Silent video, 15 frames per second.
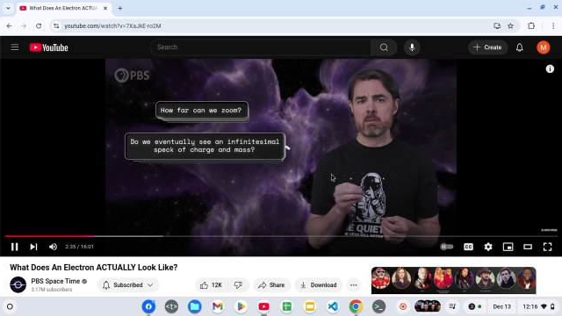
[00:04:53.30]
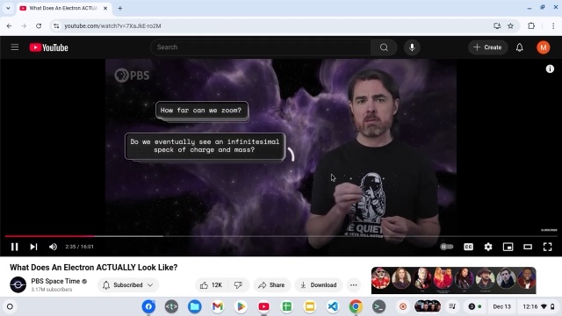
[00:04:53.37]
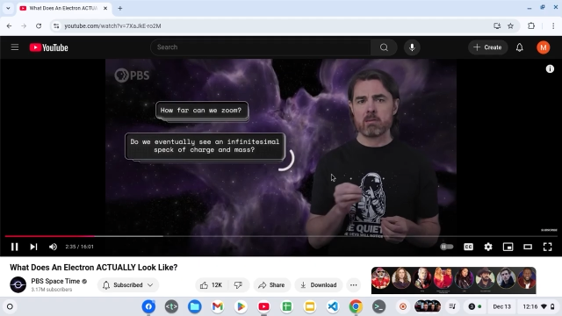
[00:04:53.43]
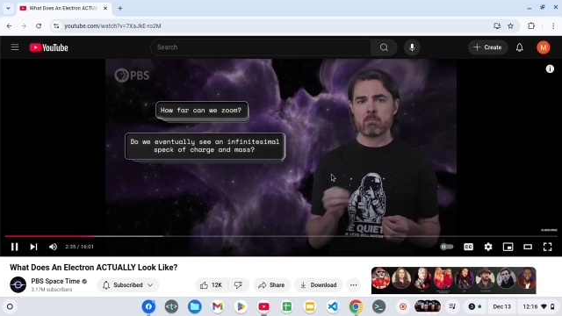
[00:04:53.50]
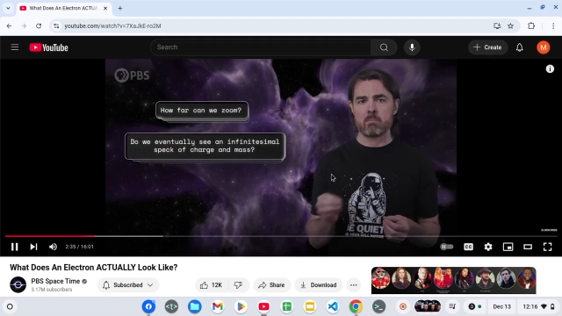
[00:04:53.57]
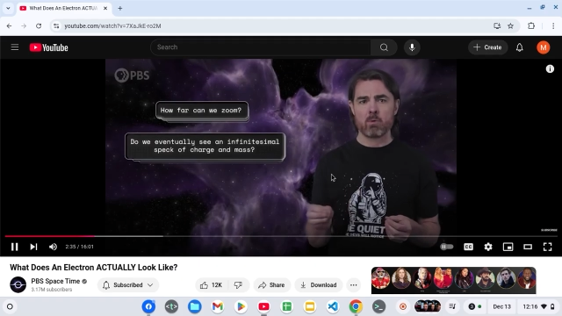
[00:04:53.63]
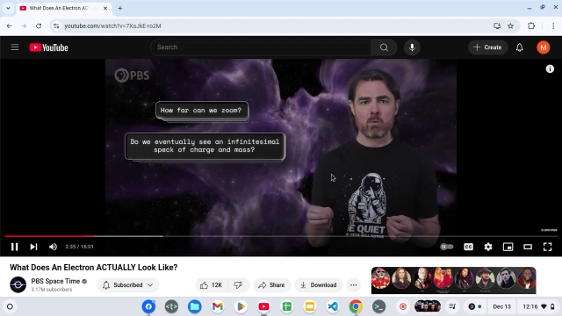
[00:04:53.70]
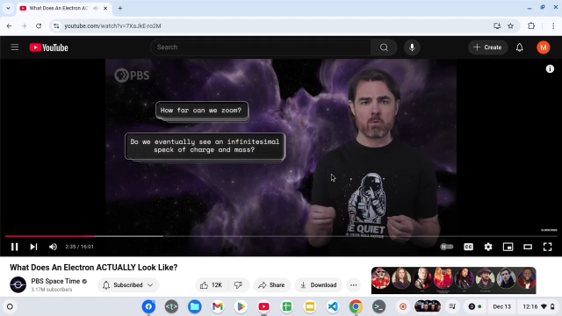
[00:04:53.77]
A
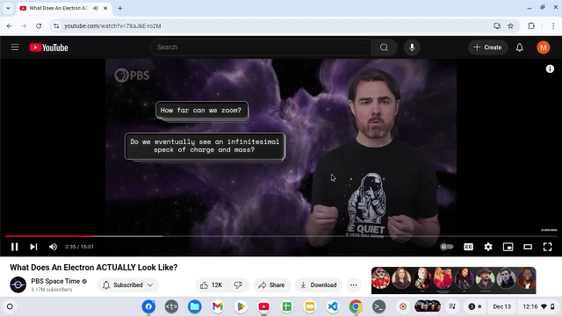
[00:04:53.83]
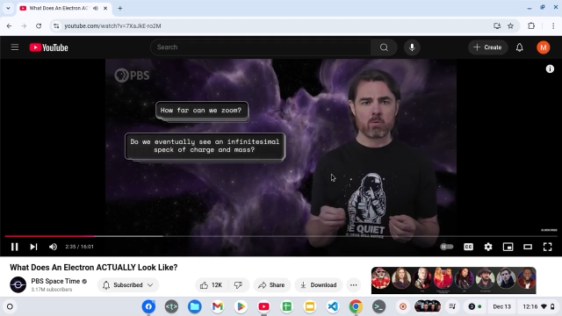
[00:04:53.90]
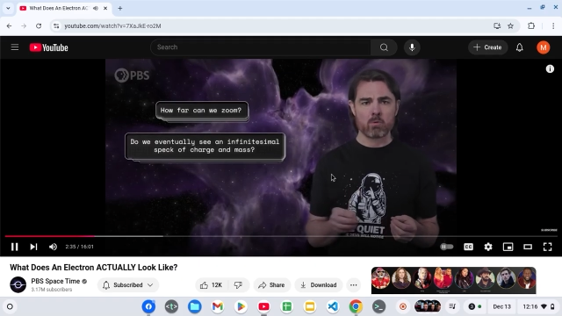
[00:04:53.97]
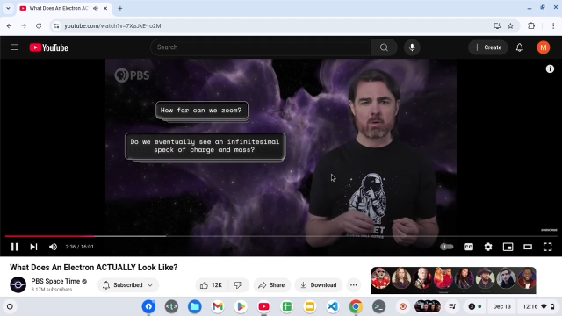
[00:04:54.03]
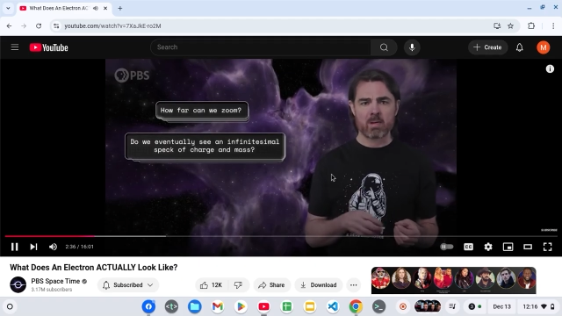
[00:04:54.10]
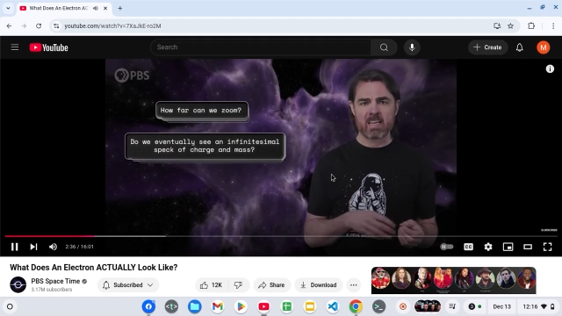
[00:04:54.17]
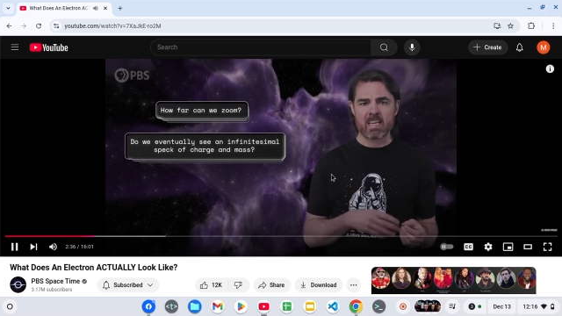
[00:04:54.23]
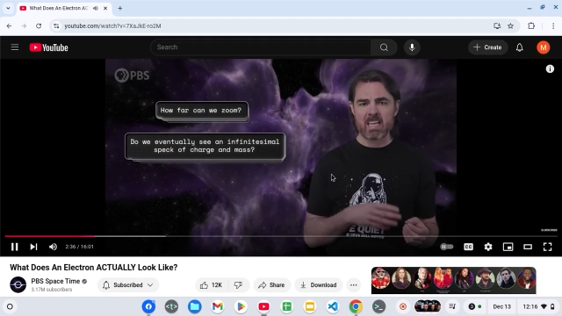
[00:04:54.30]
ball
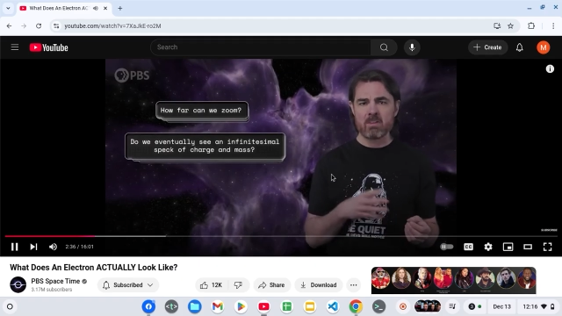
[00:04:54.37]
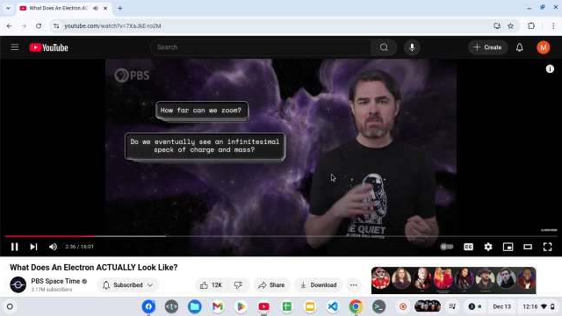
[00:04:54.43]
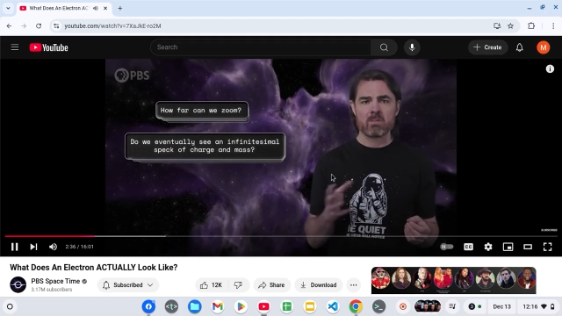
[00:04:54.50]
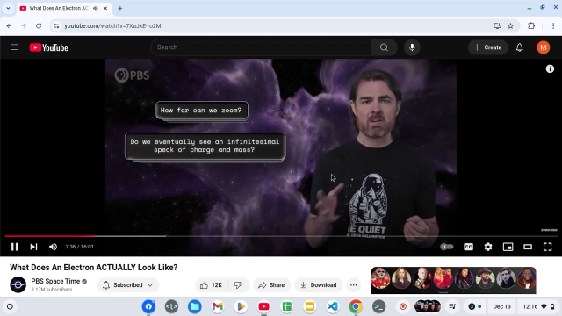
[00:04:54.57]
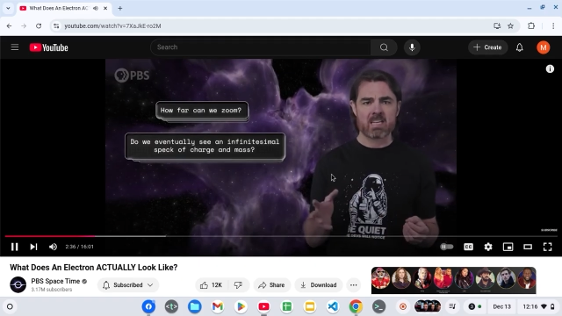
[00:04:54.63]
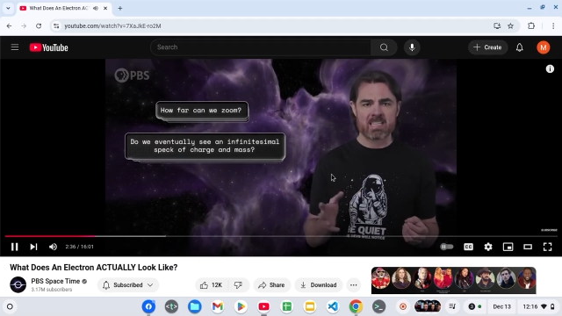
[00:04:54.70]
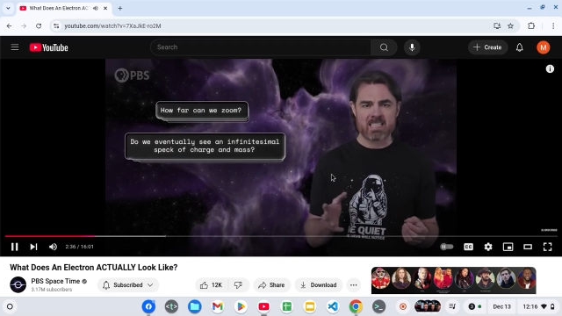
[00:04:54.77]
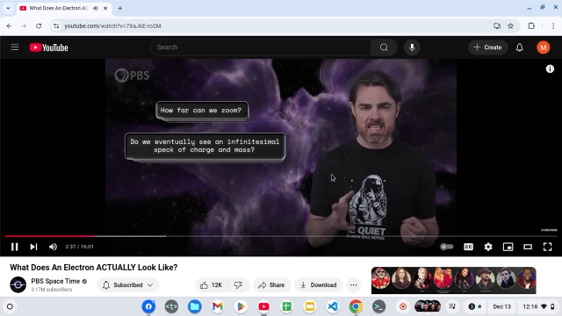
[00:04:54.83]
or an
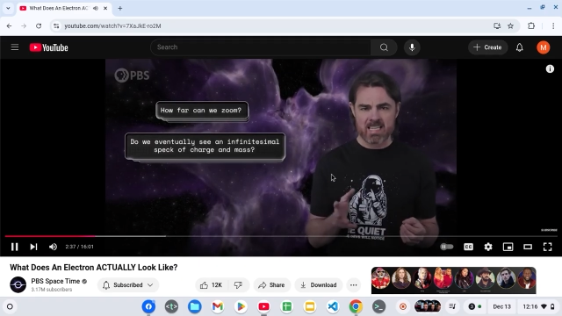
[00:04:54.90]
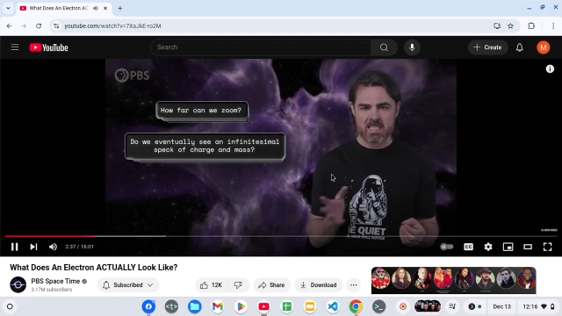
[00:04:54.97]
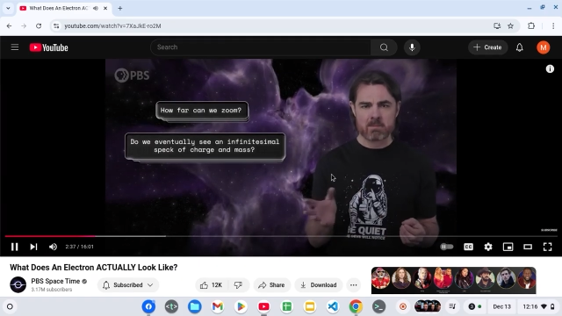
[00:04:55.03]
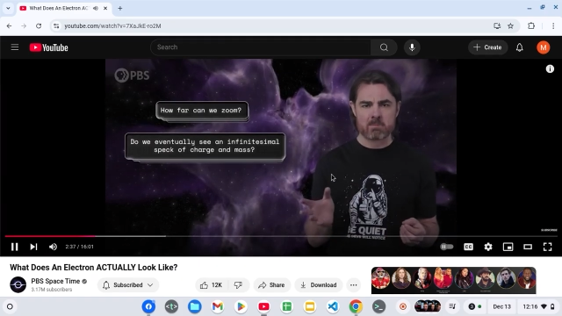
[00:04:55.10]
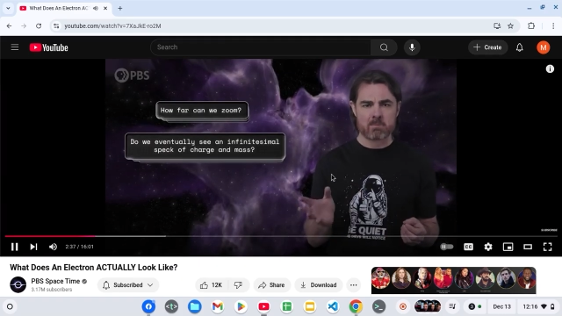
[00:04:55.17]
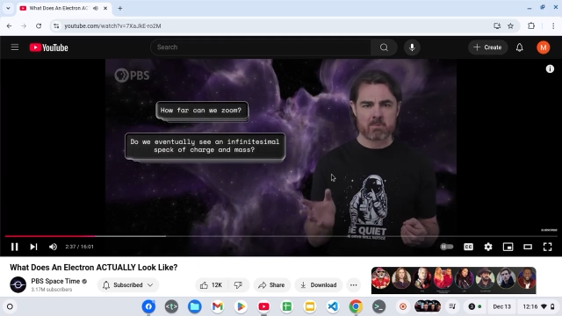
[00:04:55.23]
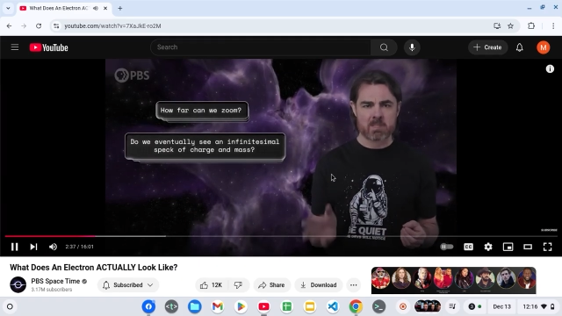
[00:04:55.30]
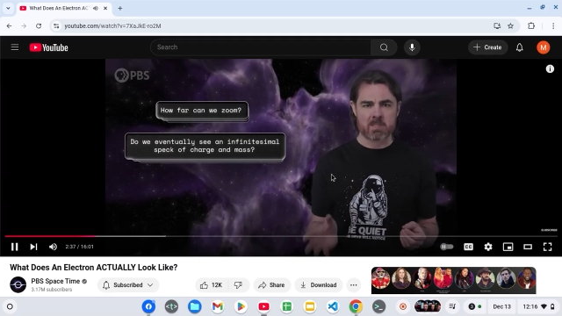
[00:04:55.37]

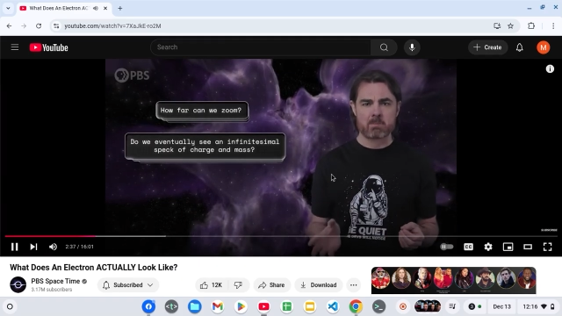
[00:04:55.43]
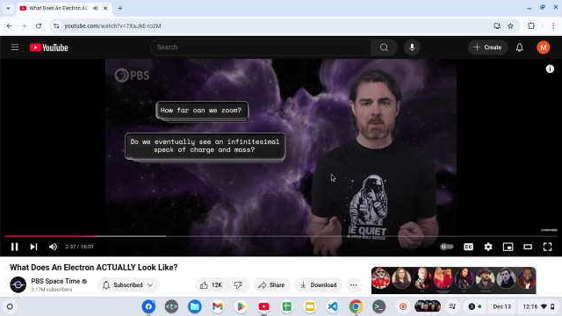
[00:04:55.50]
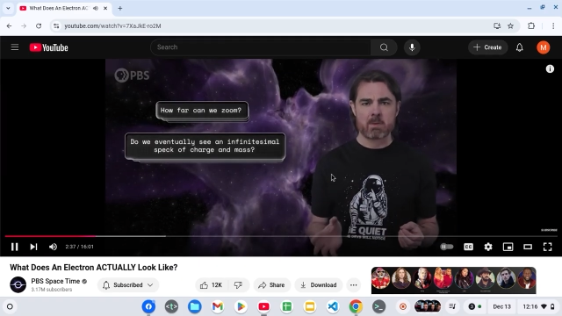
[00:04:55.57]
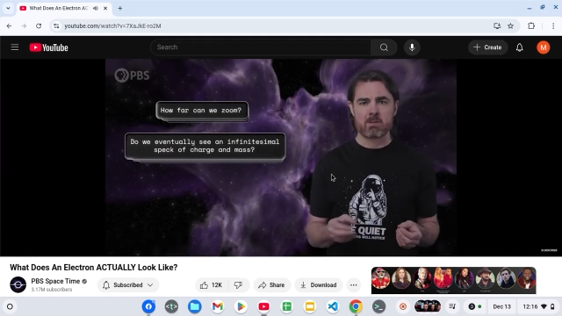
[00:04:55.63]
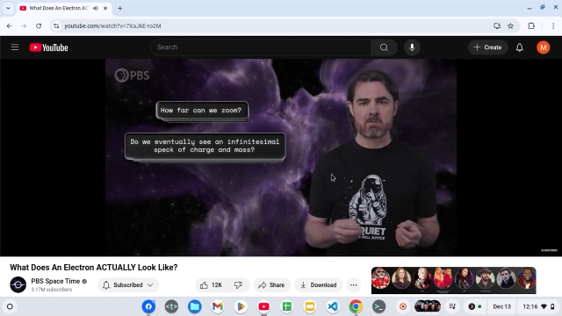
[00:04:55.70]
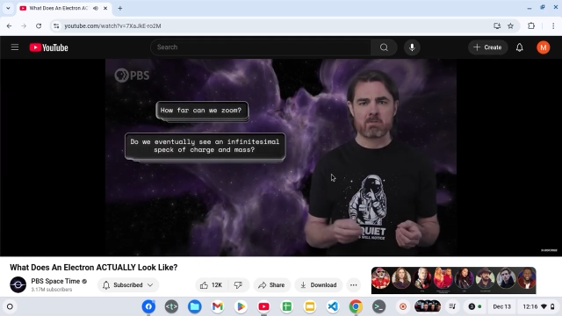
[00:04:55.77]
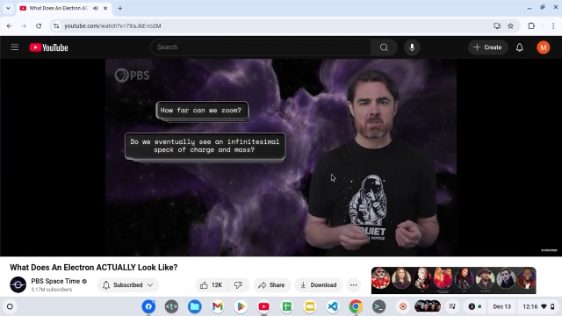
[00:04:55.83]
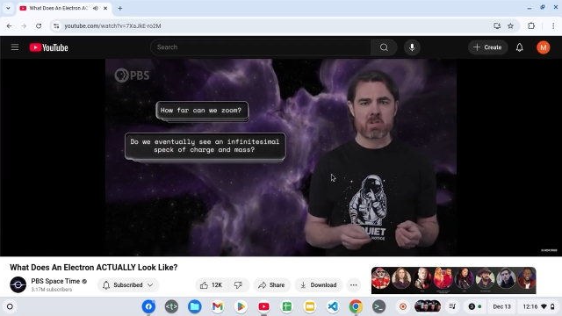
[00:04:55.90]
infinitesimal speck
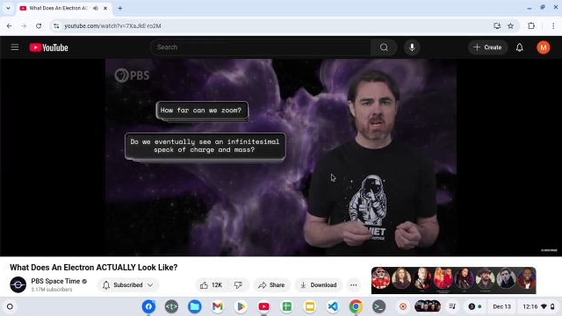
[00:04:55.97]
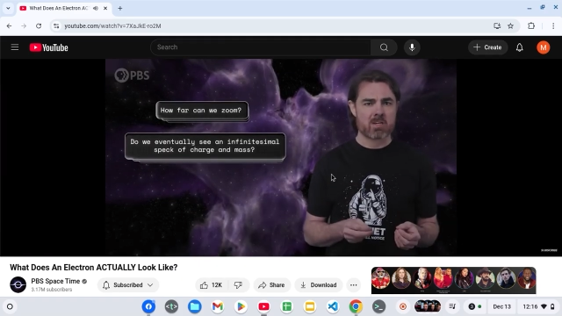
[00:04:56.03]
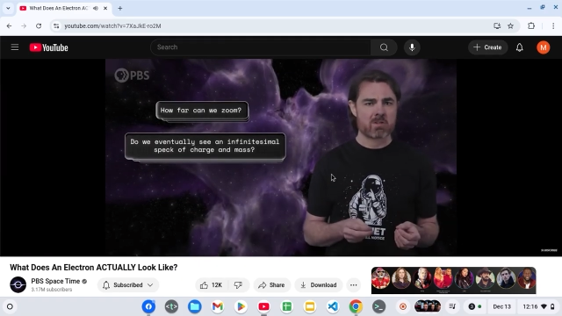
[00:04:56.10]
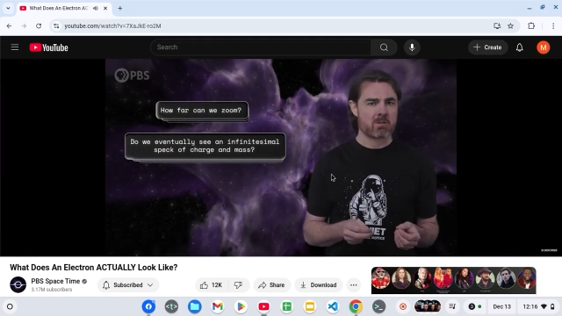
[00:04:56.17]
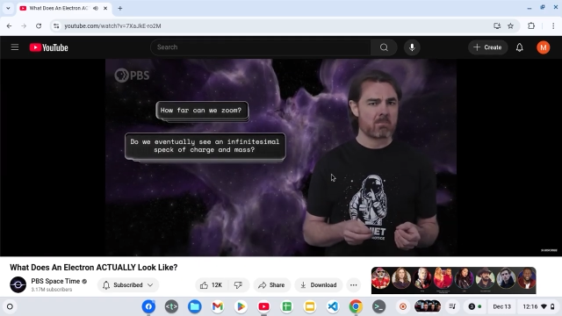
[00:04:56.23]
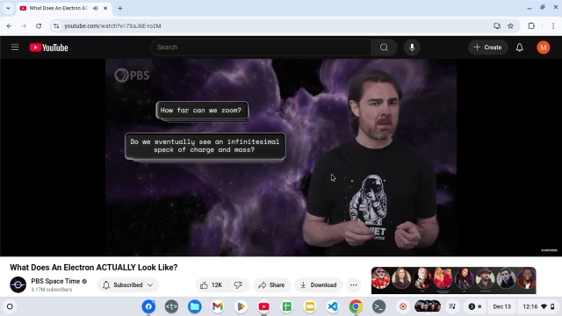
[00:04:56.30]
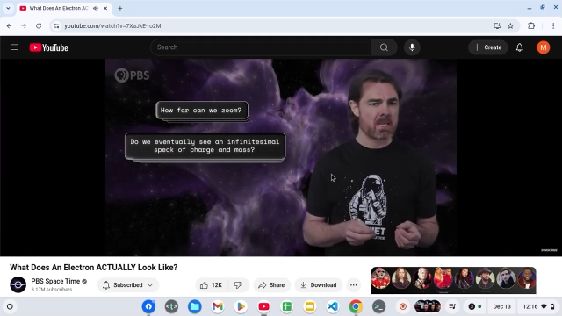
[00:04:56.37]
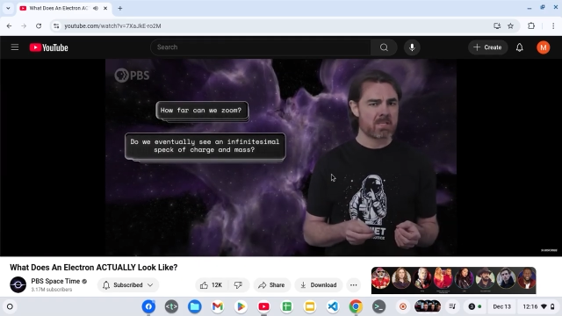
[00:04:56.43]
of charge
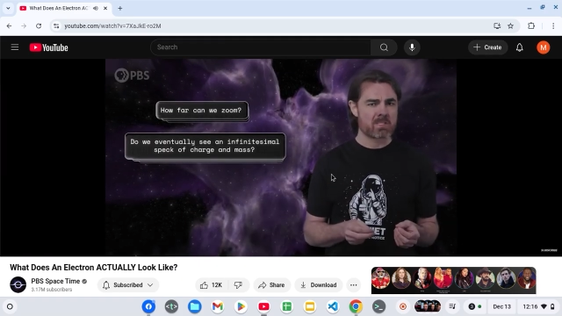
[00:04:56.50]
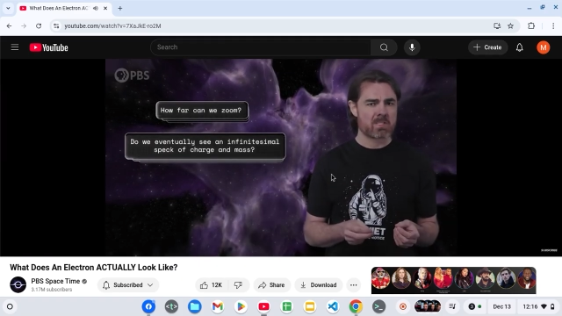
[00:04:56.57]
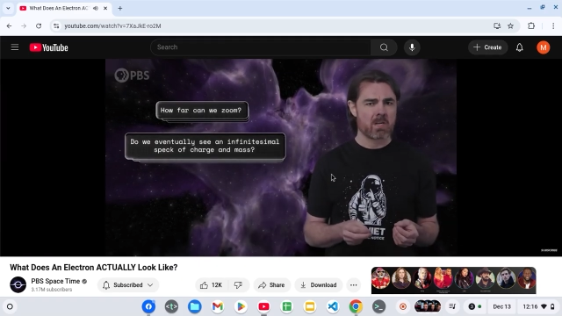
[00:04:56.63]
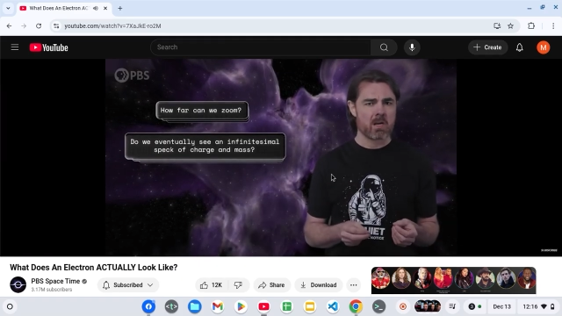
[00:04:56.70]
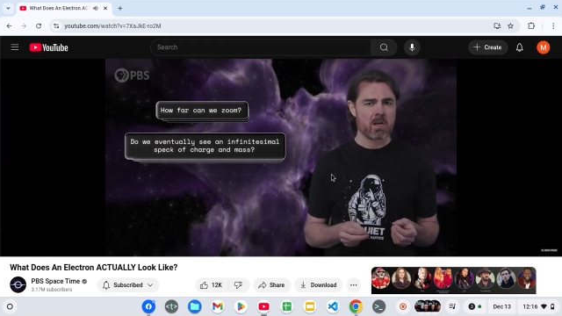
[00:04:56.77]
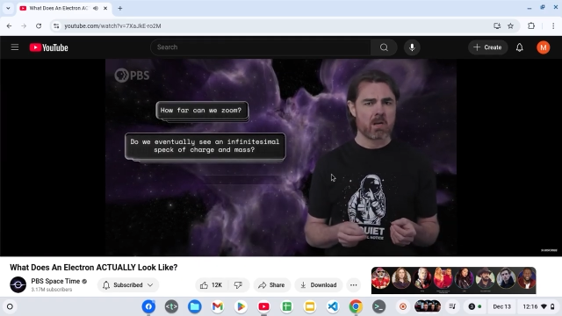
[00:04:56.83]
and mass,